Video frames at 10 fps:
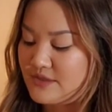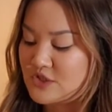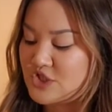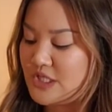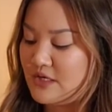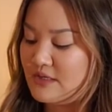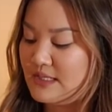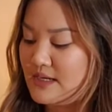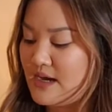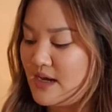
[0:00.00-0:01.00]
the
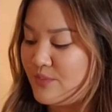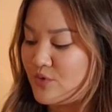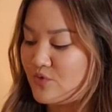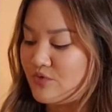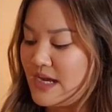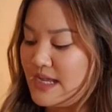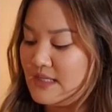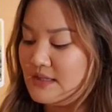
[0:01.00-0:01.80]
Chariot upright,